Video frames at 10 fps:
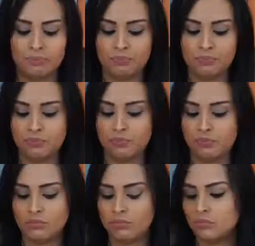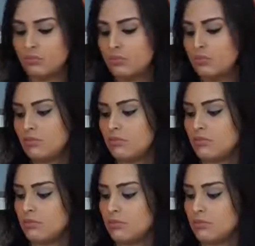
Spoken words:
[no speech]